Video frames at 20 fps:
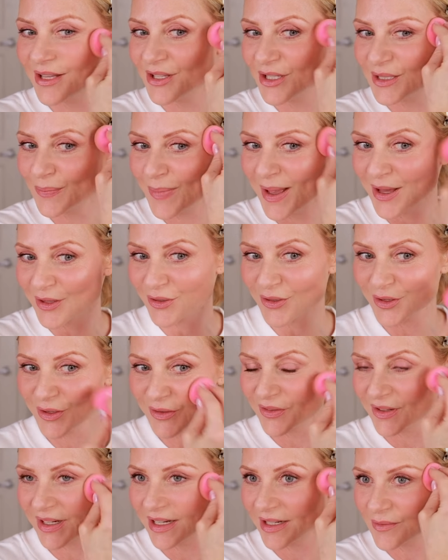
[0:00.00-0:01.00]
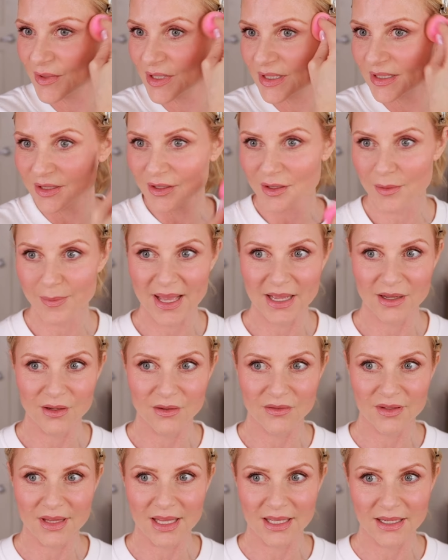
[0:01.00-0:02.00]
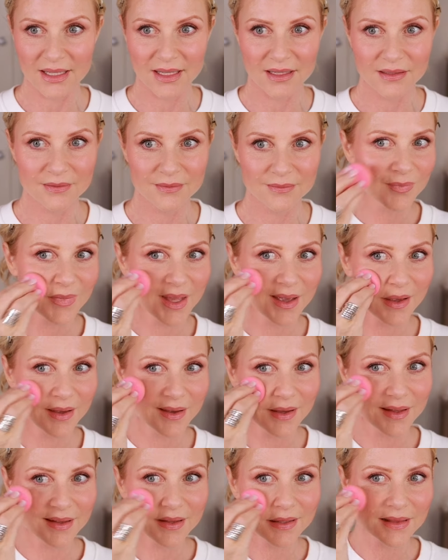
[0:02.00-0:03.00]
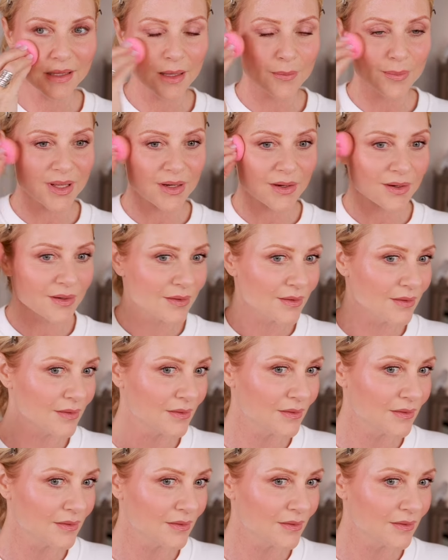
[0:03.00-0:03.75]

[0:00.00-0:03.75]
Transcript: I just powdered over it. I'm just going to go back over that again. Yeah, I like that better.